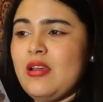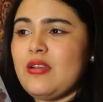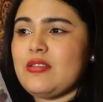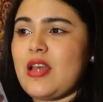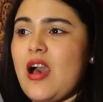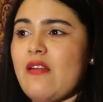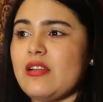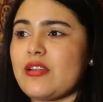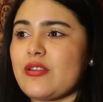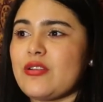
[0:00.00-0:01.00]
Because I have
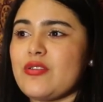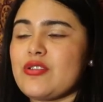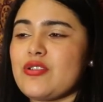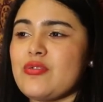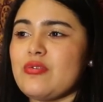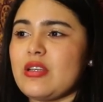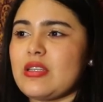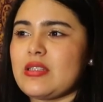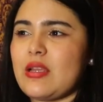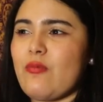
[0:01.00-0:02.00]
a lot of clothes too
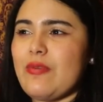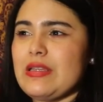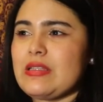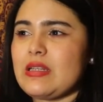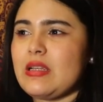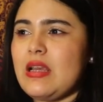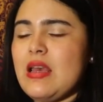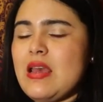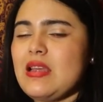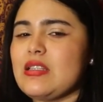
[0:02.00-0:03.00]
that is like winter.
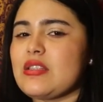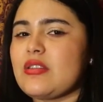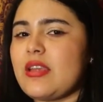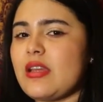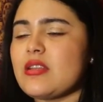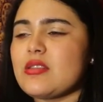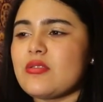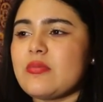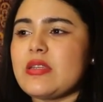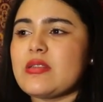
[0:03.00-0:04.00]
It's getting
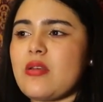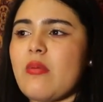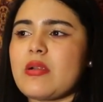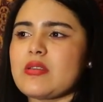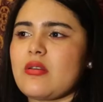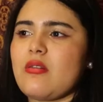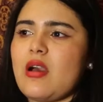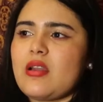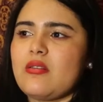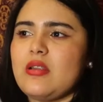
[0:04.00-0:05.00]
to be summer, so
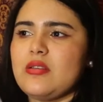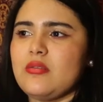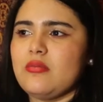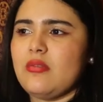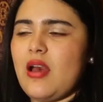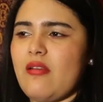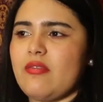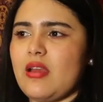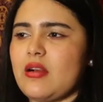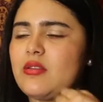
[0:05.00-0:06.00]
I don't need to
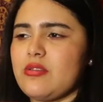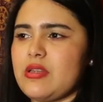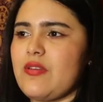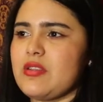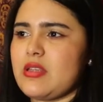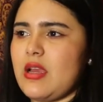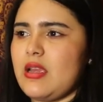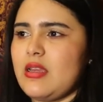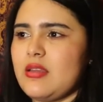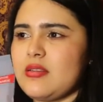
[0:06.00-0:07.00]
have that clothes
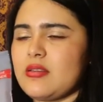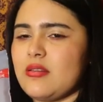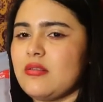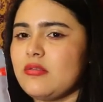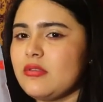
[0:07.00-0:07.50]
outside. So